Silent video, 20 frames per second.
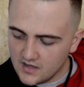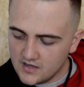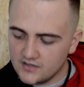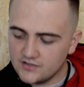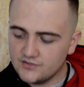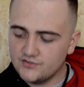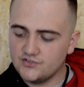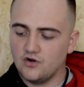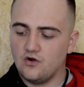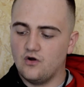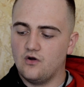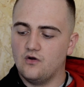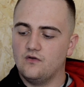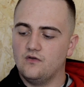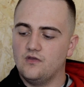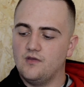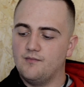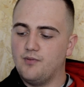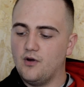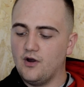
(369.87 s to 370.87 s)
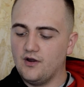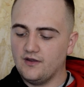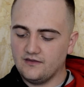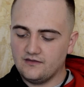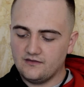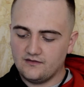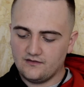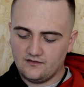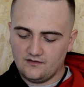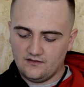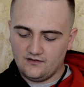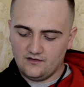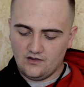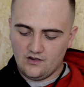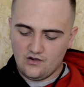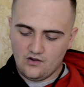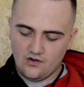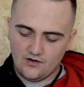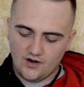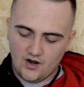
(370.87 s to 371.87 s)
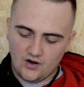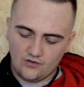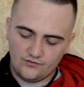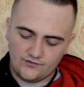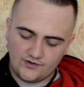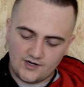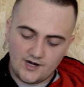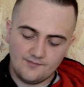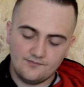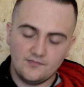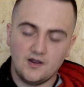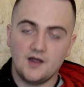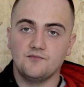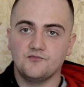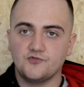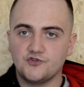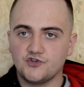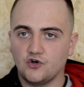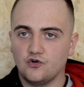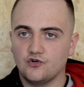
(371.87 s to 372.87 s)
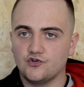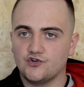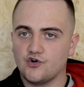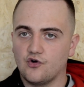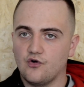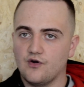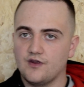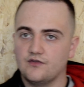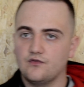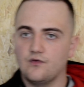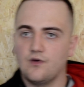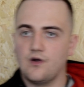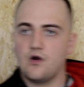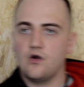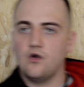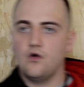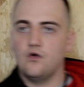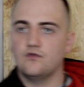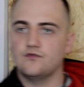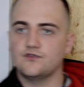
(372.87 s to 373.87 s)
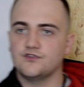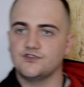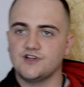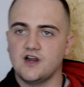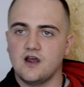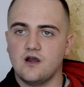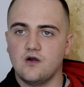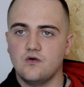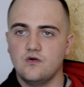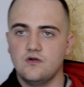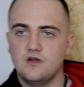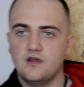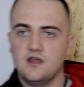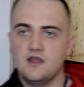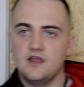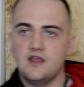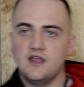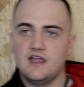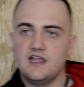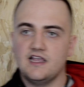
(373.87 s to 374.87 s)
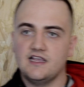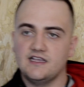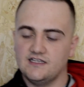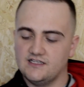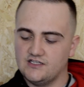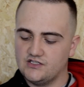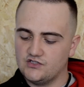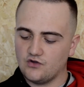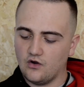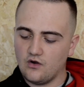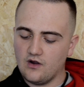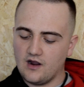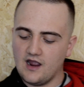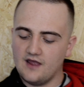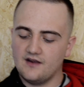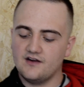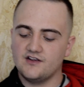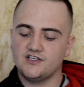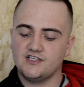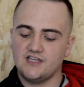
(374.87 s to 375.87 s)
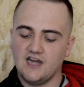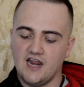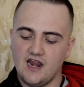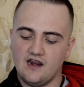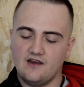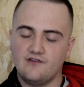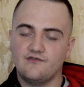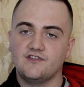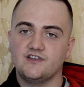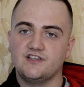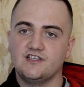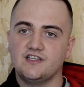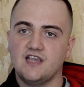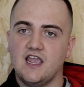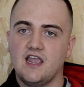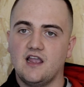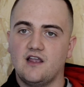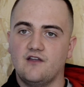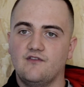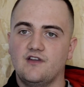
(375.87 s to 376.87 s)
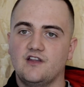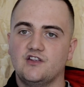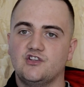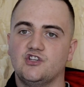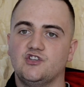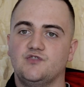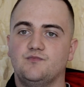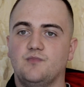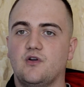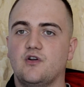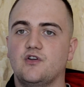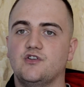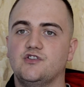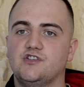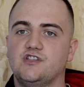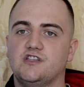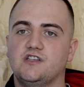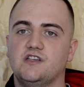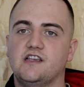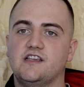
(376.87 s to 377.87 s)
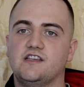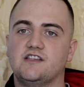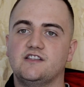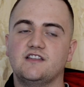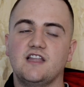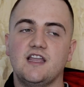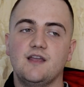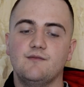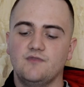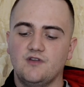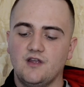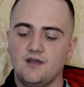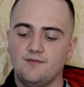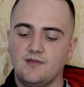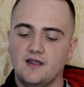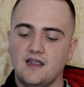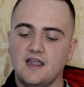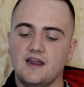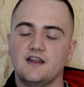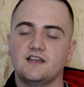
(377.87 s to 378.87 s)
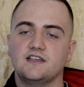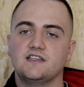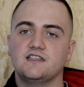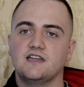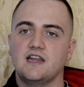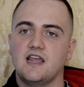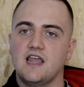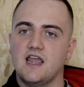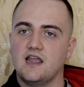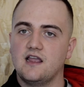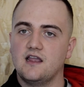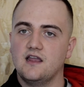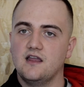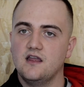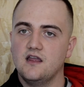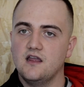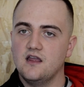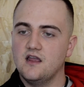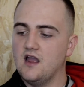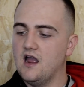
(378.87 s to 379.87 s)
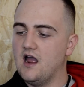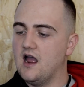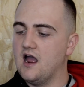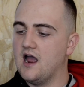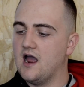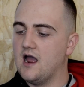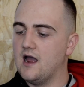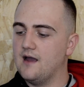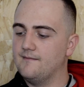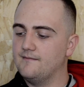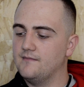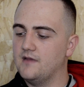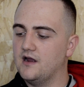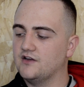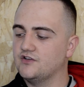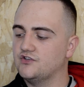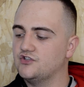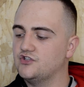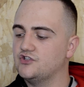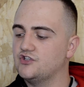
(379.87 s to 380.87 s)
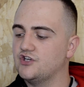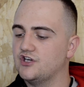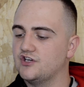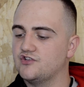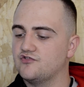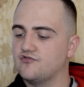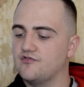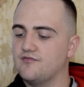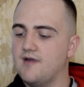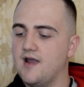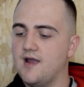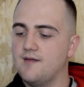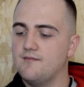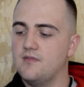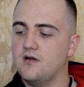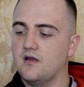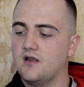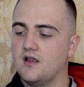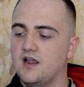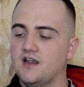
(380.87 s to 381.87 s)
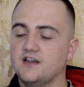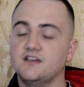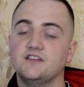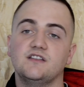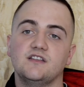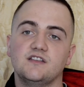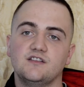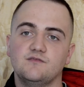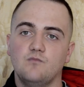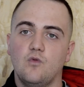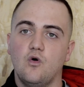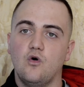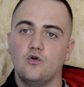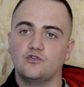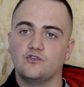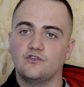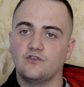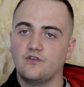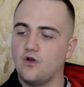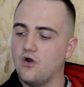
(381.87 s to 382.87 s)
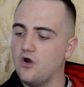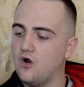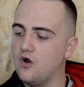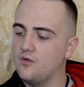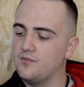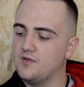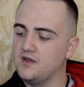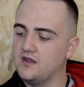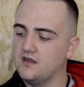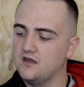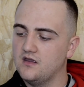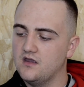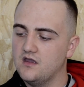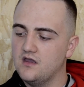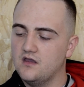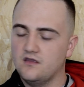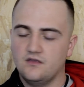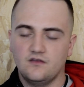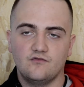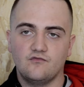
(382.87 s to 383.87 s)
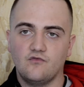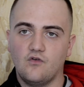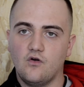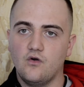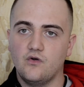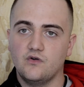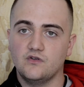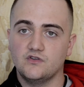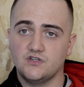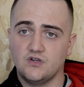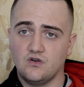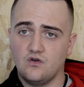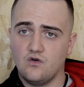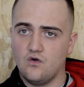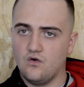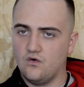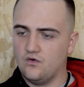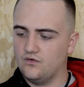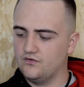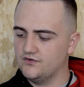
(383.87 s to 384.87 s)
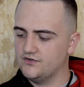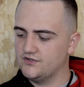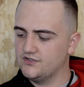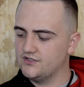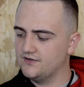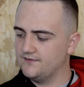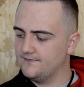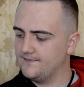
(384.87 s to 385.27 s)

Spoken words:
So the point here now that I'm sort of drawing to a close now is, don't get a snake for the sake of it just because it's deemed a beginner snake. And just remember, guys, there's more to the hobby than royals and corns.